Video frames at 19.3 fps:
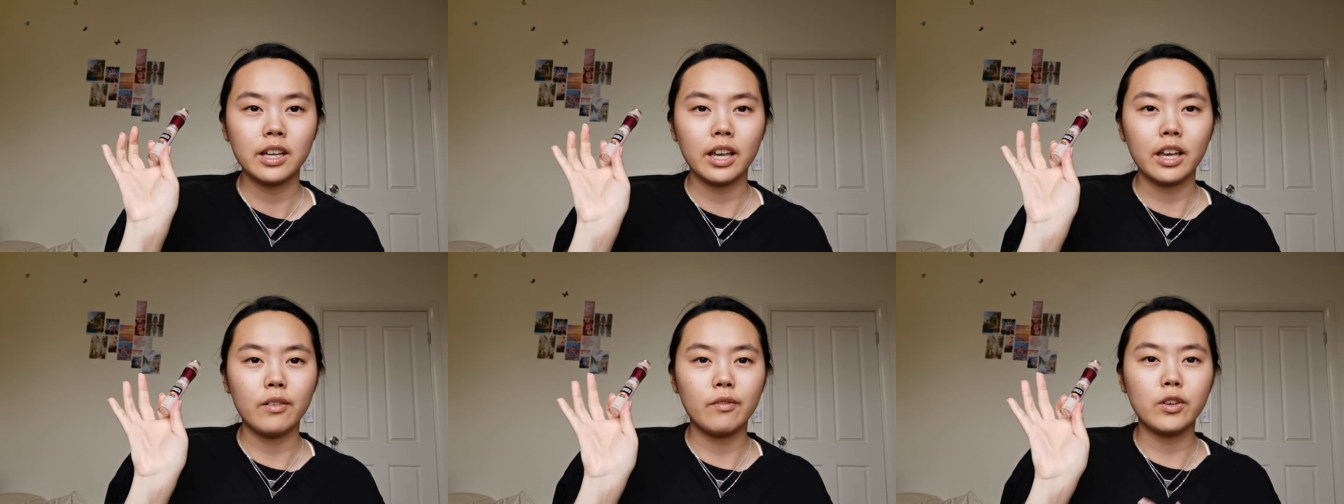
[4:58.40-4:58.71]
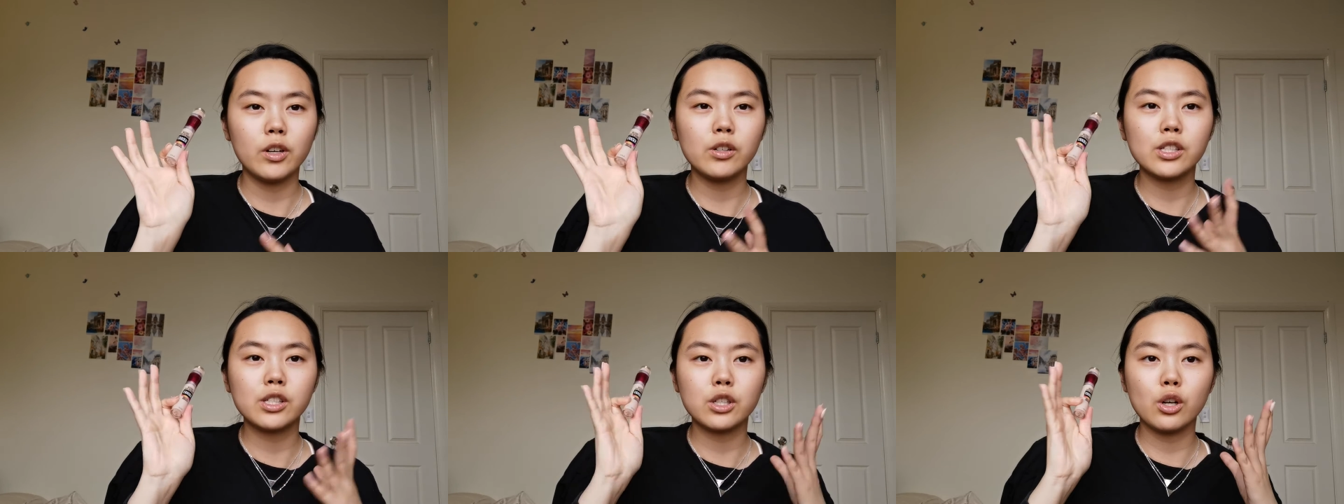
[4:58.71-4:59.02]

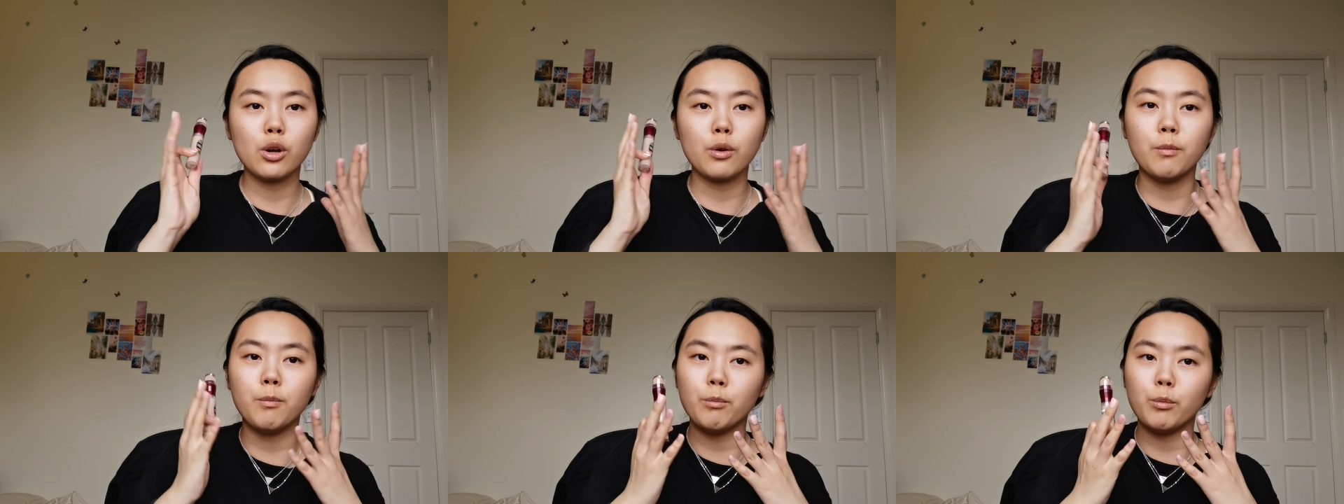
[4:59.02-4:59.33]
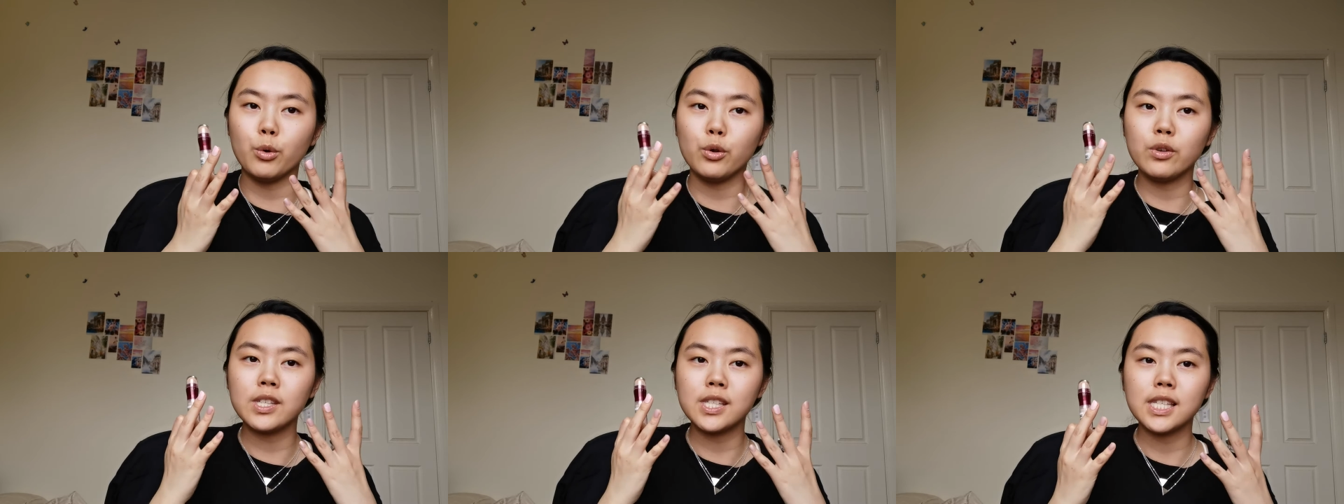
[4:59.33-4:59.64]
feels so
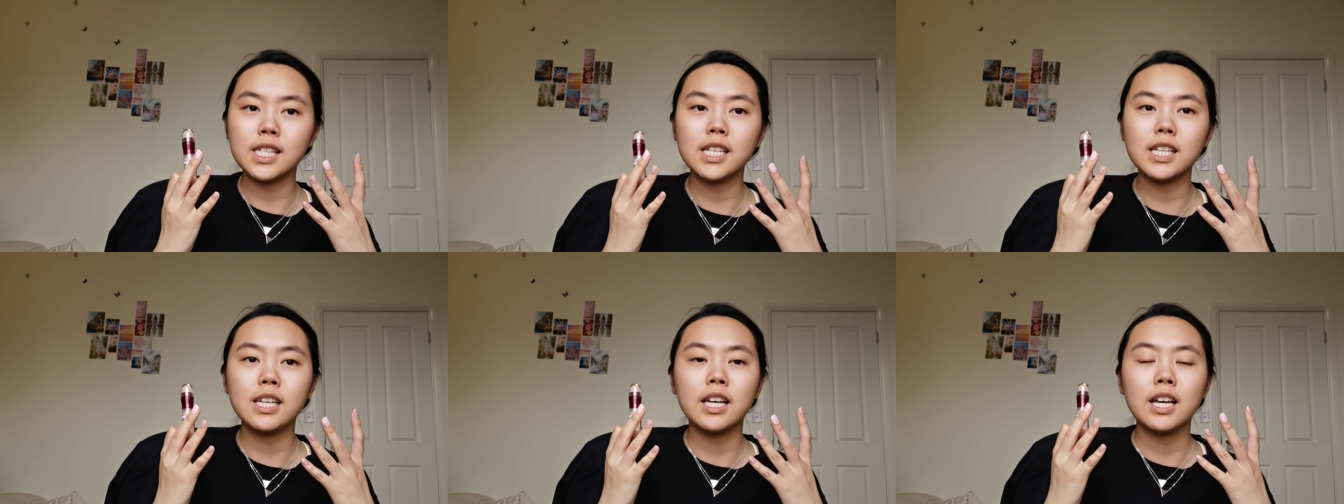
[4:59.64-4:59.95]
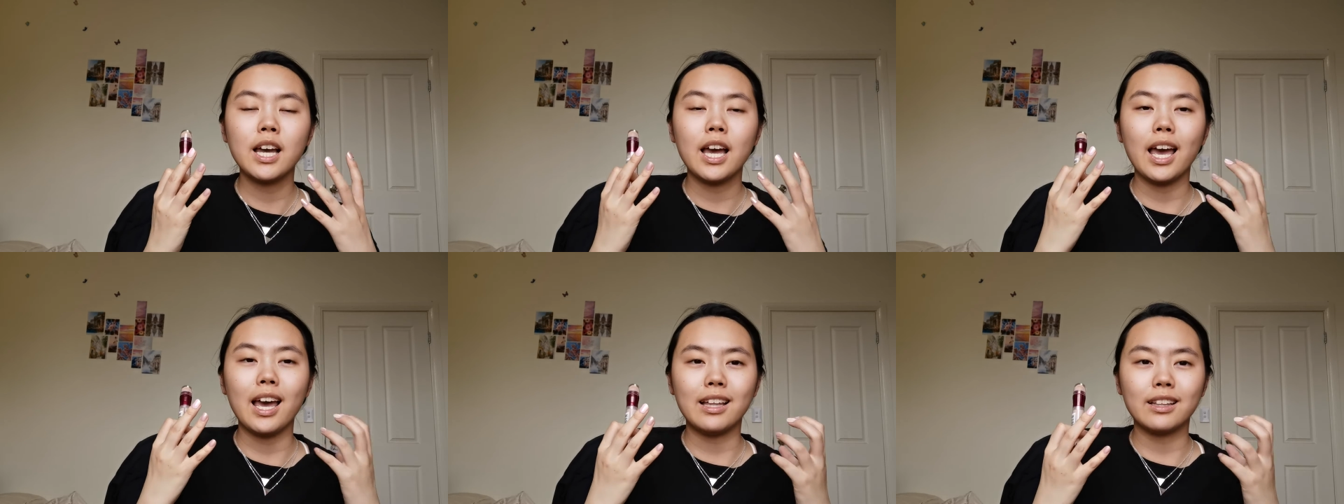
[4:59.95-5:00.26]
moussey
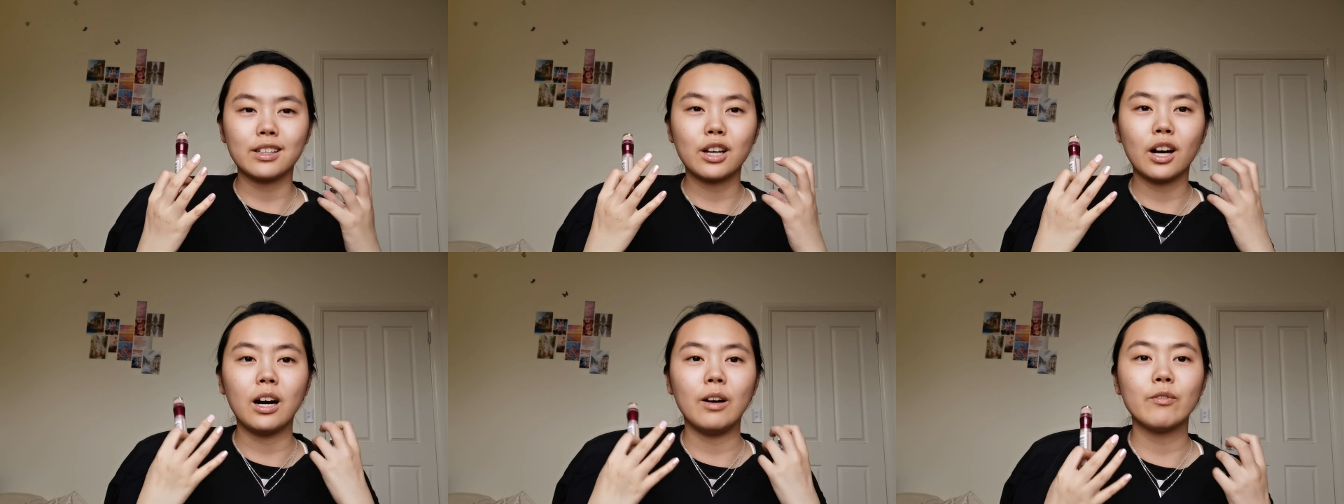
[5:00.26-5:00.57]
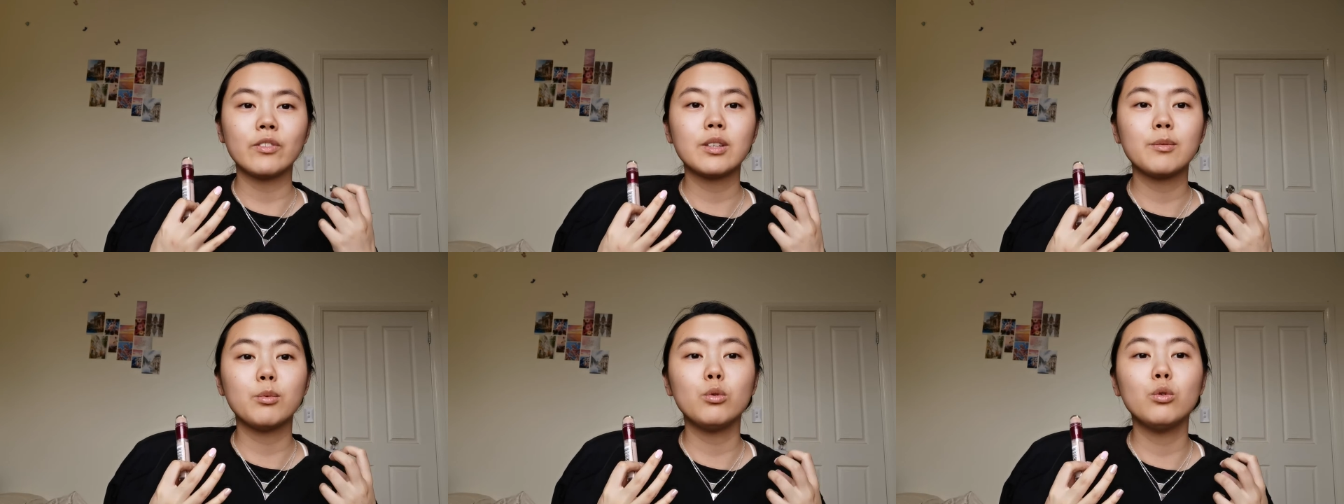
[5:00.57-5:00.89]
and
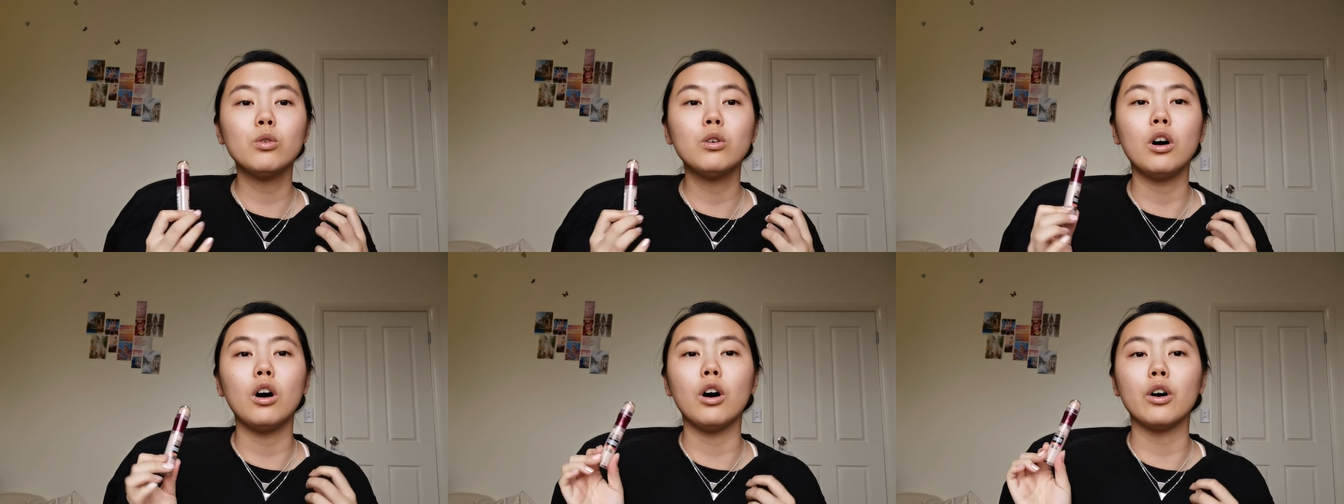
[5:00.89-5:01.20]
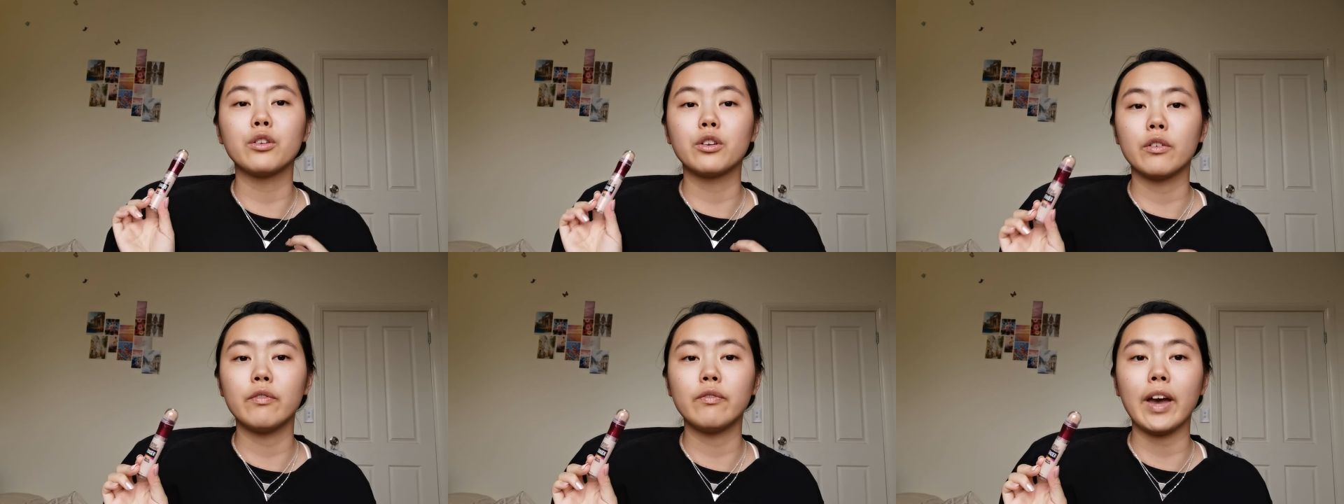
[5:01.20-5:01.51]
comfortable on
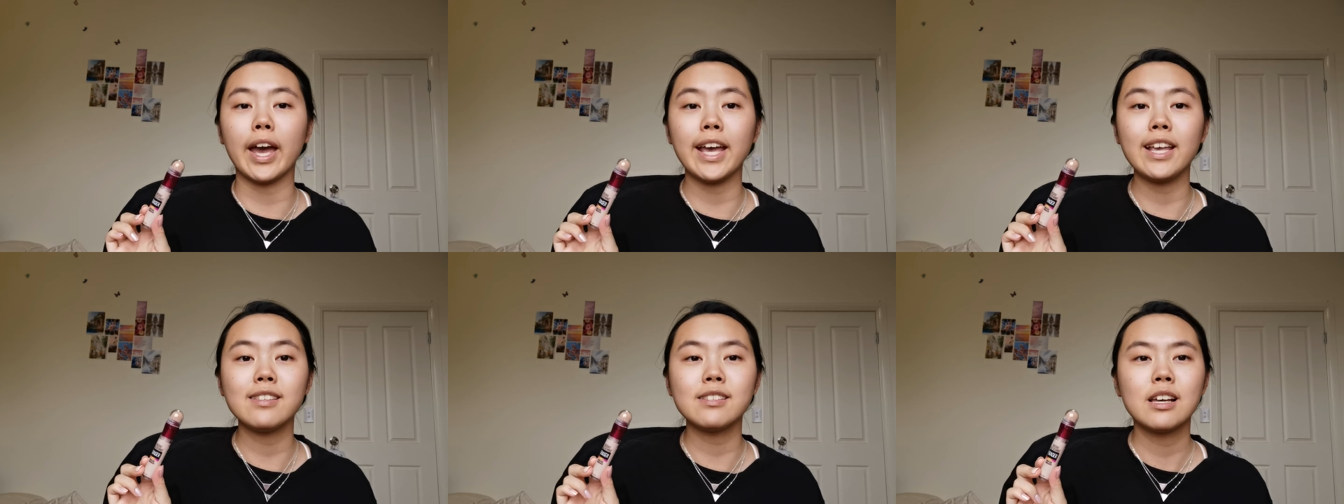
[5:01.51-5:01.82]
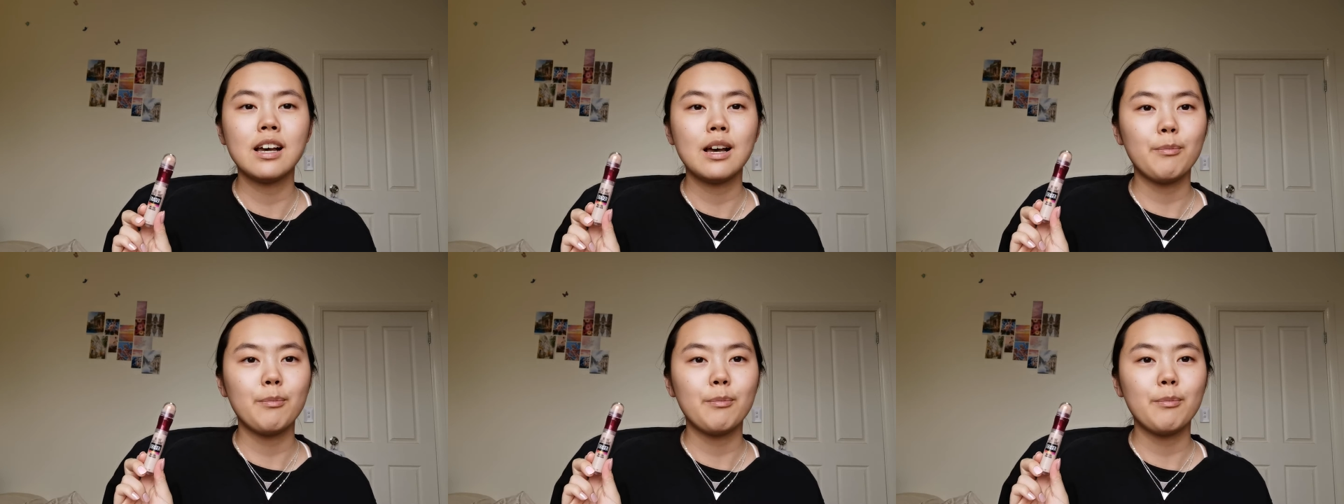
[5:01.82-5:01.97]
your face,